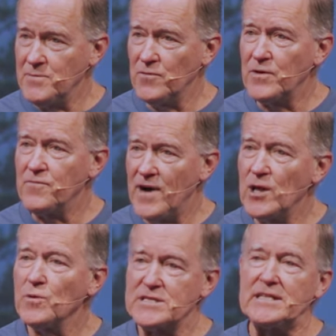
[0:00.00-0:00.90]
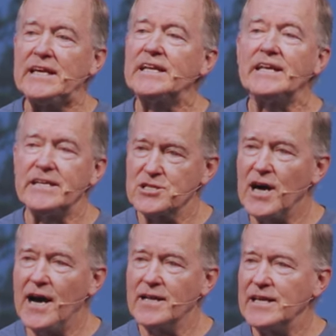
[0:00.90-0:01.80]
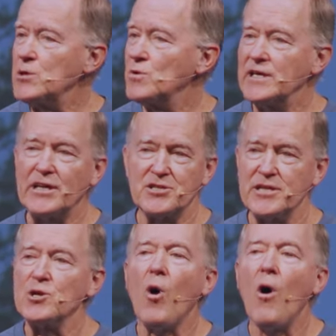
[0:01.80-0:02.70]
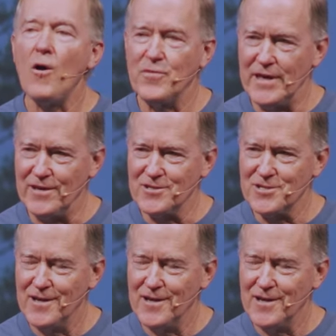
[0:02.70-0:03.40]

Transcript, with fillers: if we follow His leading, His guiding, He will lead us into all things.